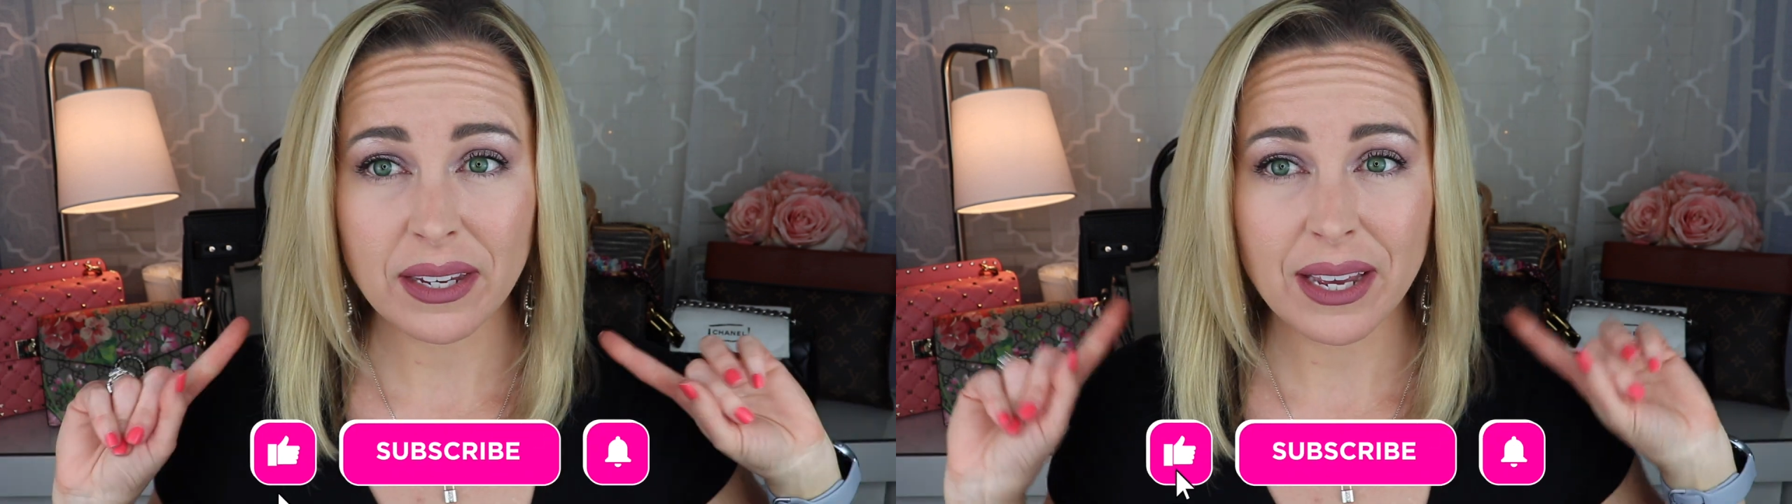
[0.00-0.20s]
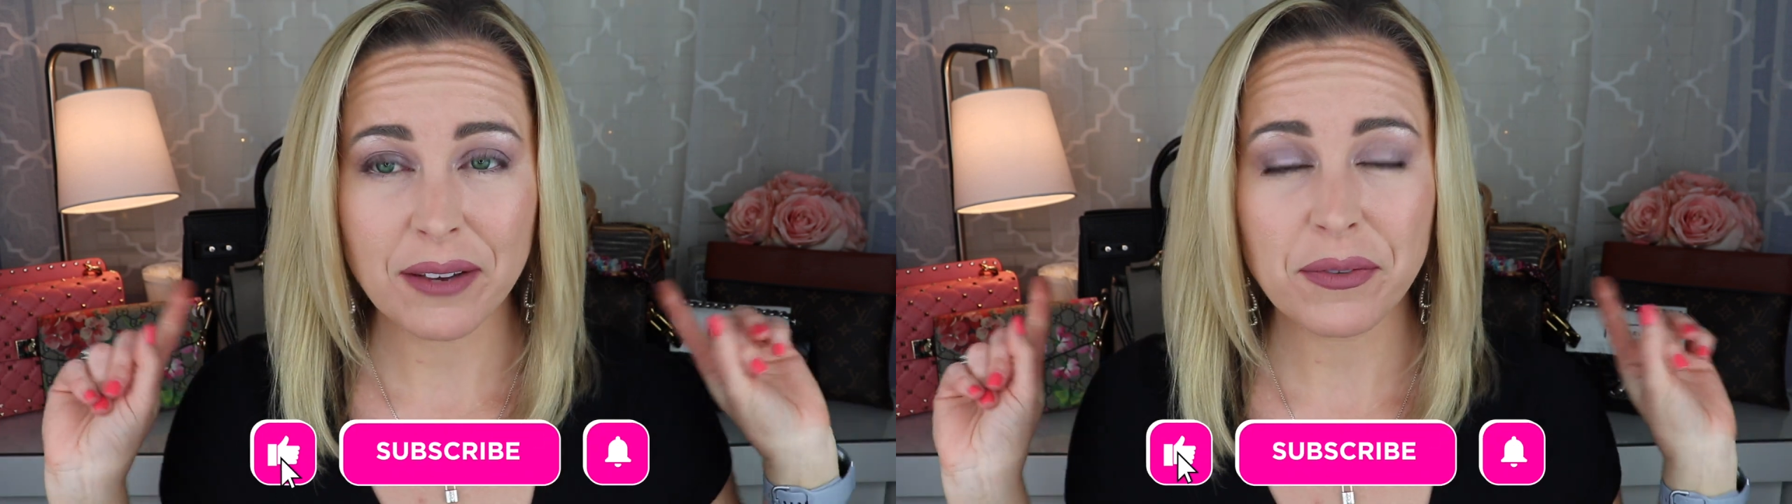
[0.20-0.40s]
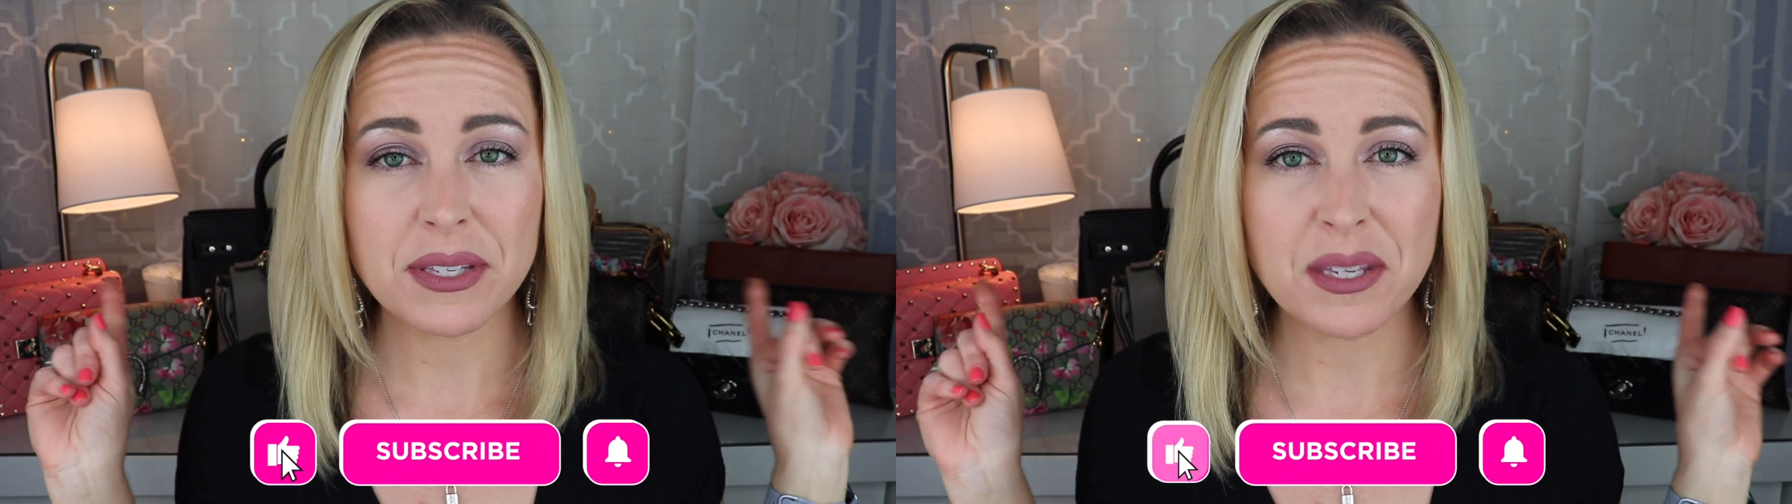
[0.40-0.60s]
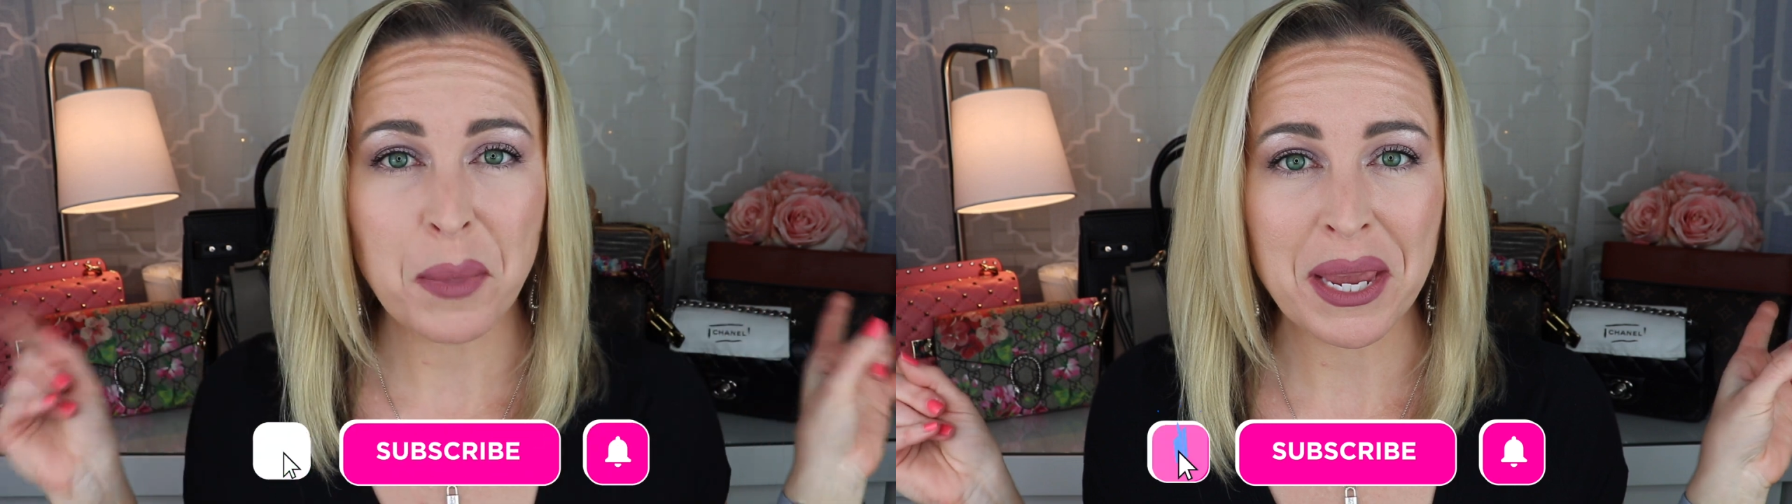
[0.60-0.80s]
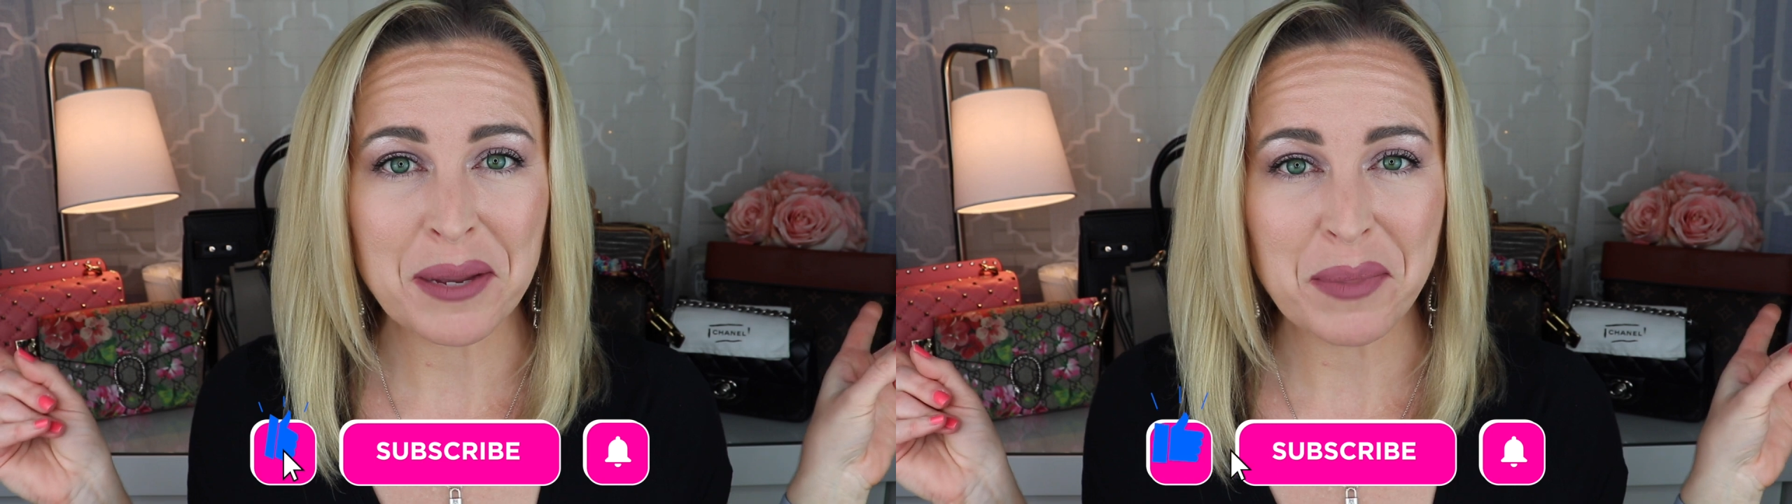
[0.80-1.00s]
I have
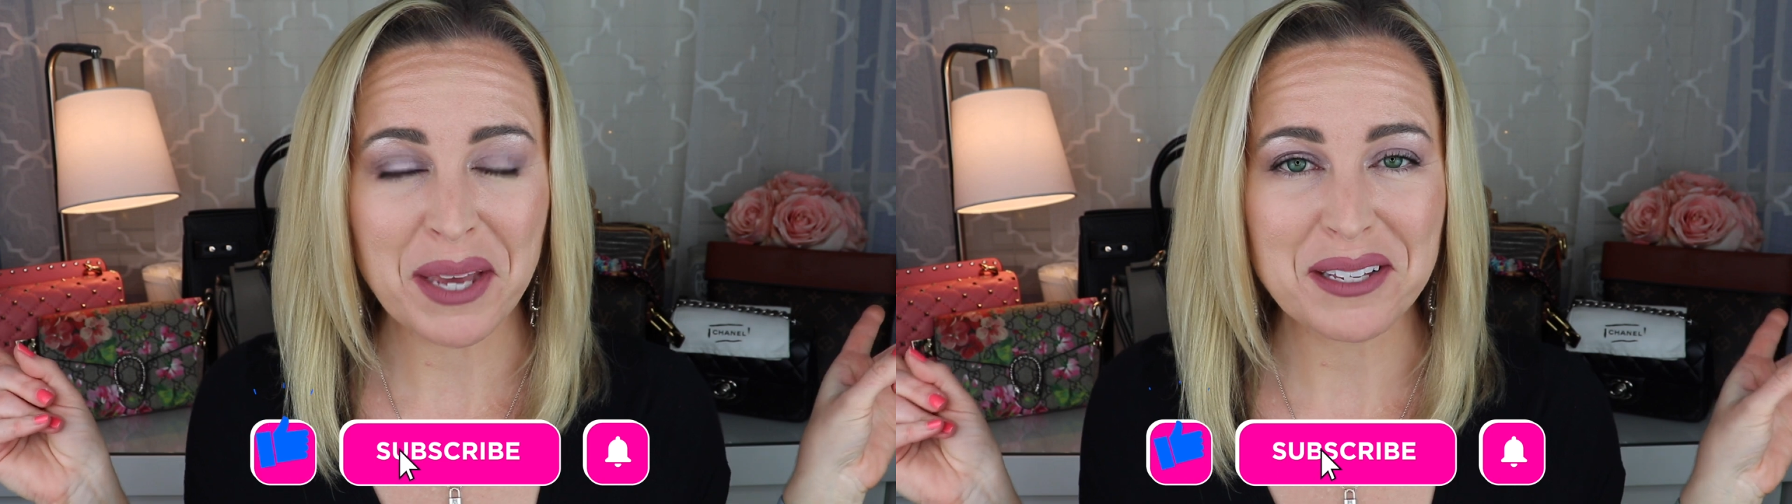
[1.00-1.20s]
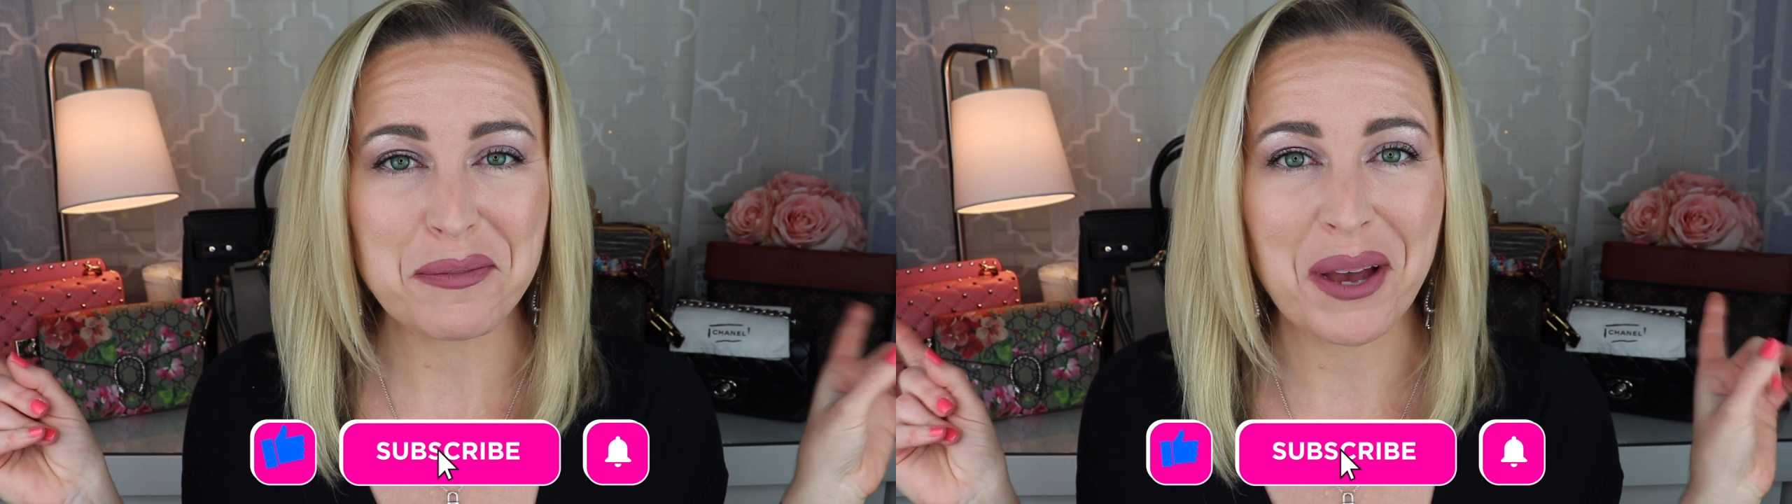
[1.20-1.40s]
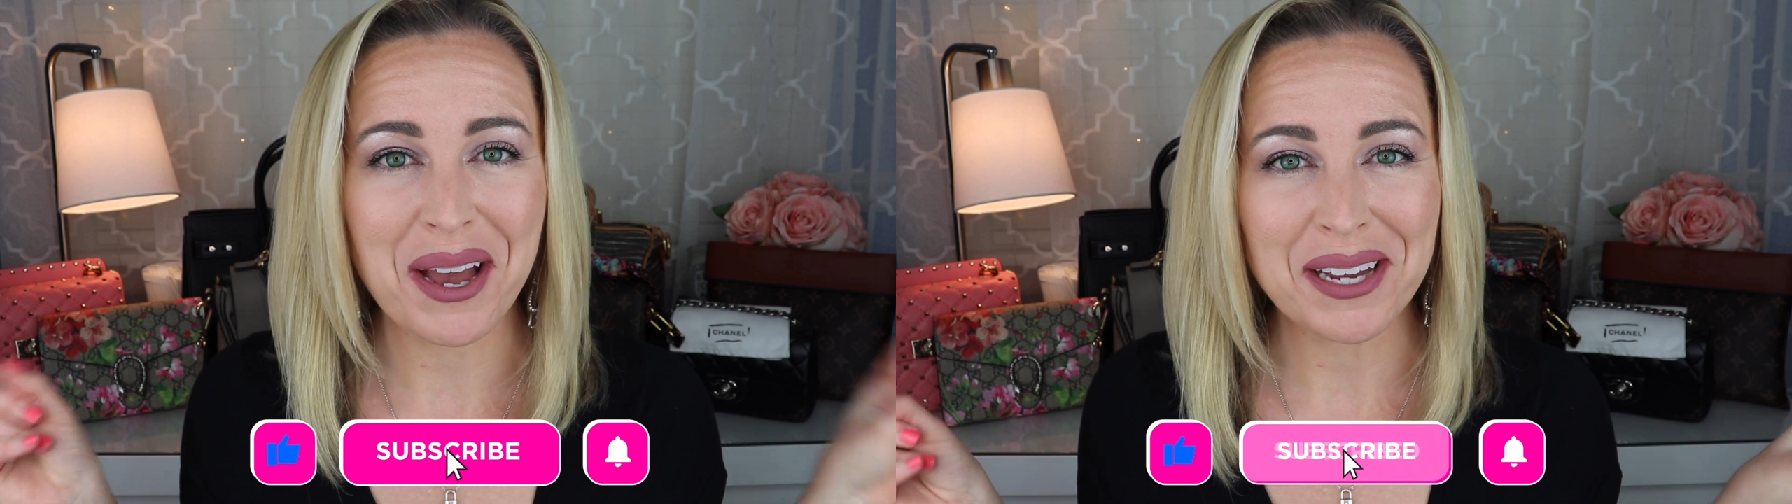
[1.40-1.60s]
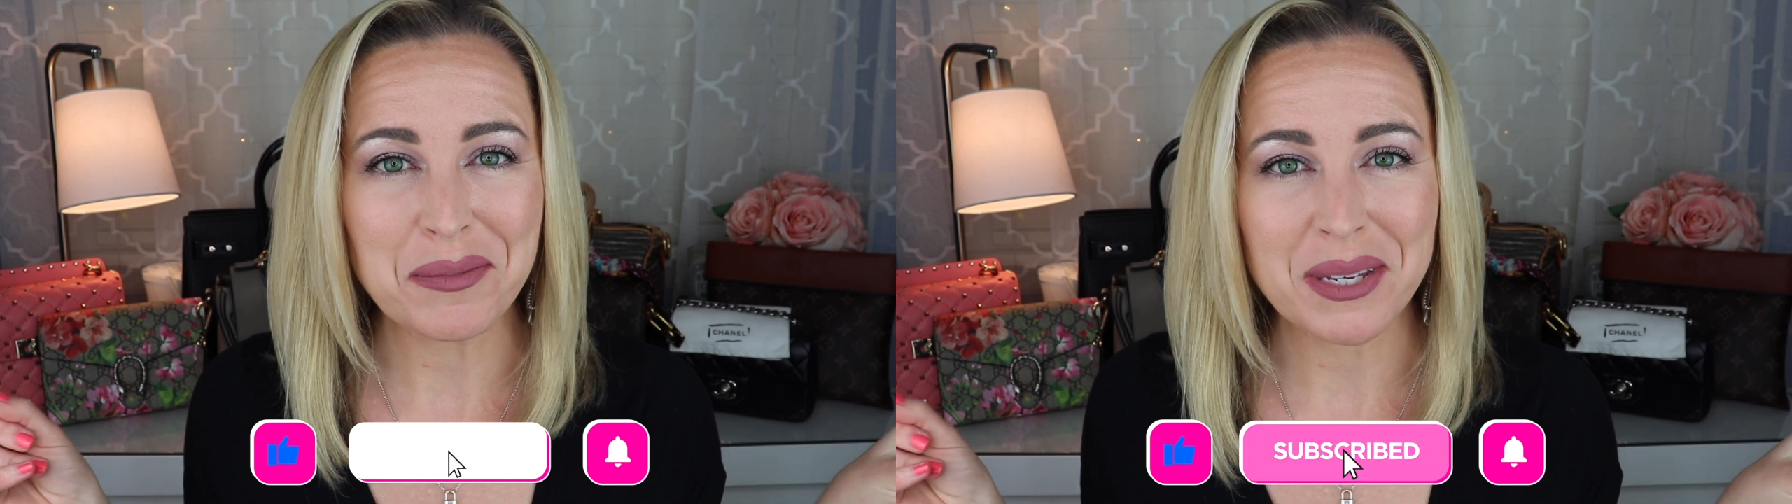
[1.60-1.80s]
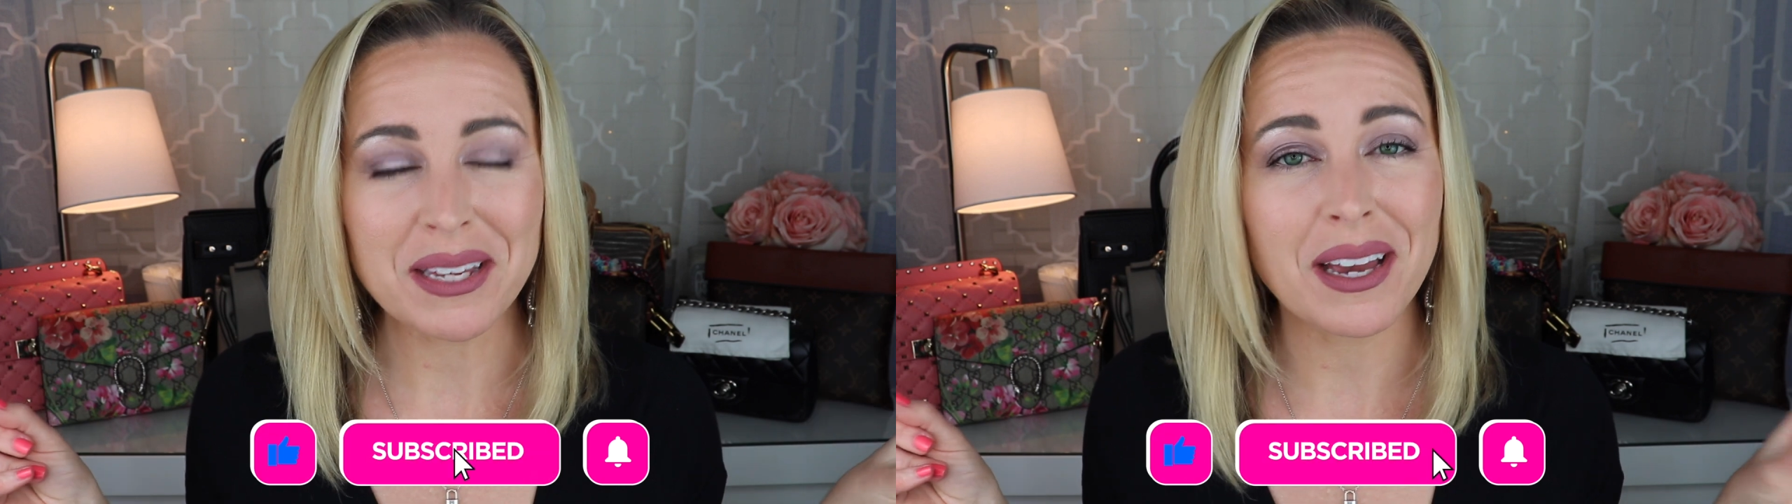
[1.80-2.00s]
some handbags
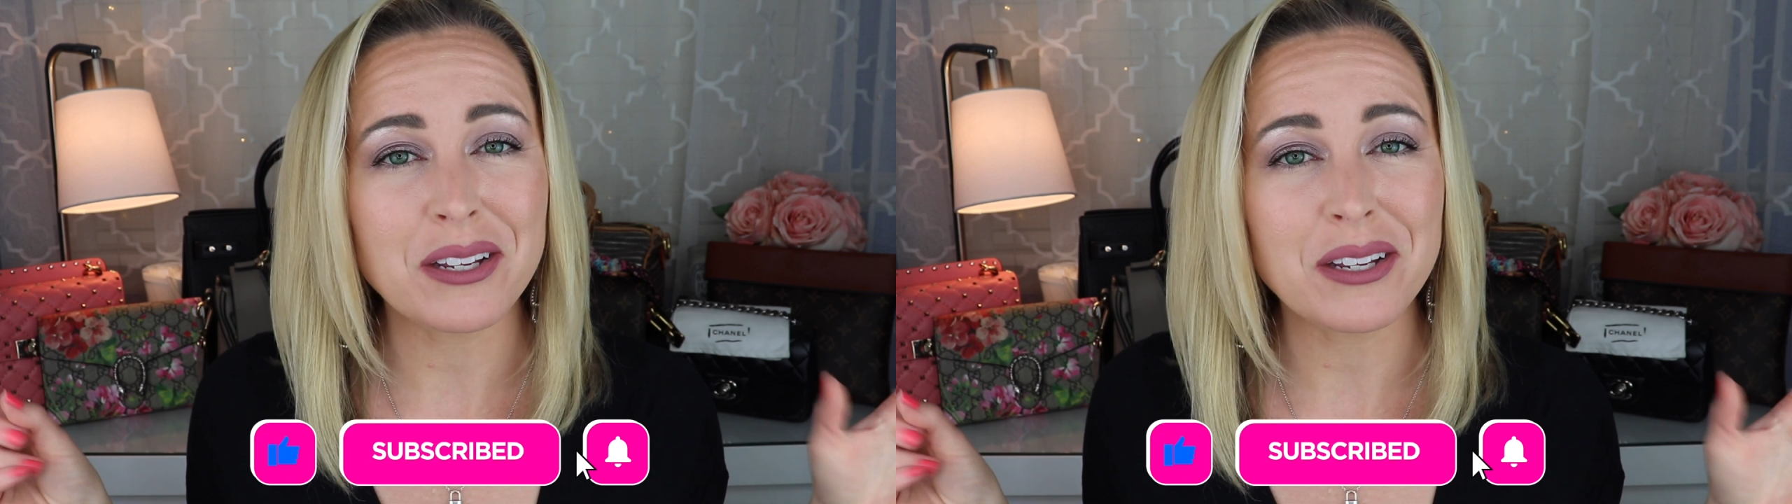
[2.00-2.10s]
behind me.